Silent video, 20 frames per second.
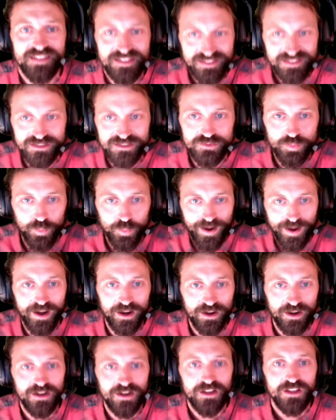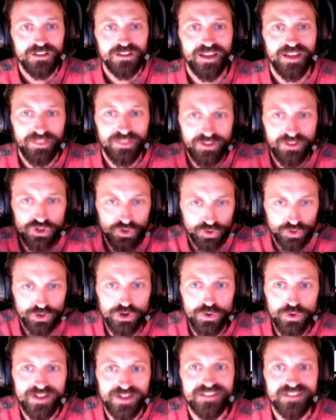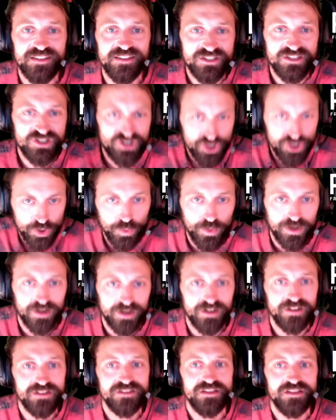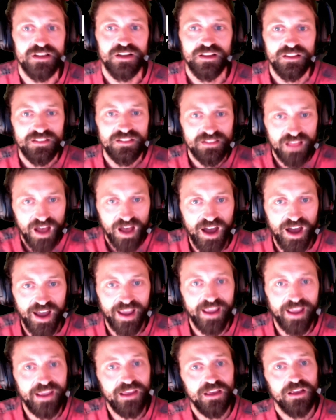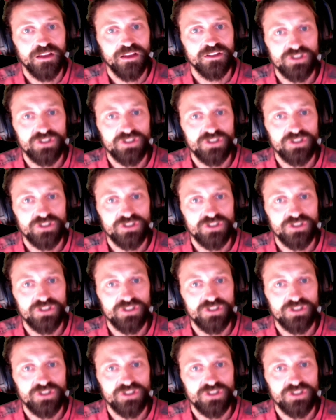This is where like the Druids and the Stewards lie